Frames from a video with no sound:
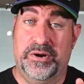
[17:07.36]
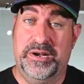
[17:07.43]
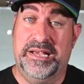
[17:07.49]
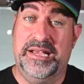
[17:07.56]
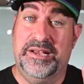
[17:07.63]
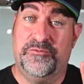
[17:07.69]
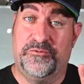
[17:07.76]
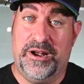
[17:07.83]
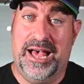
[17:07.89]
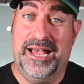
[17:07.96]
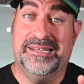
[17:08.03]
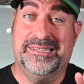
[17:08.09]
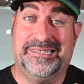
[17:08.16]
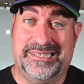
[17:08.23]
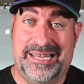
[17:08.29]
pretty
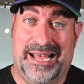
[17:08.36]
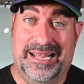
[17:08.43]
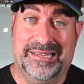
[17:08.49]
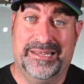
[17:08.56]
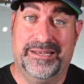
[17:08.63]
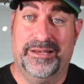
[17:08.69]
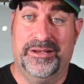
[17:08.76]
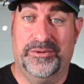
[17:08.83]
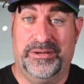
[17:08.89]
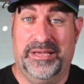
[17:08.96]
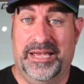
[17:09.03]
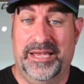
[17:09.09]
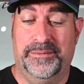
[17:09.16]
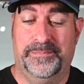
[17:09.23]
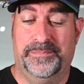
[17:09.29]
rock solid,
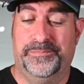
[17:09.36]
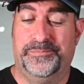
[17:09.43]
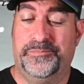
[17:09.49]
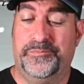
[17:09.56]
okay?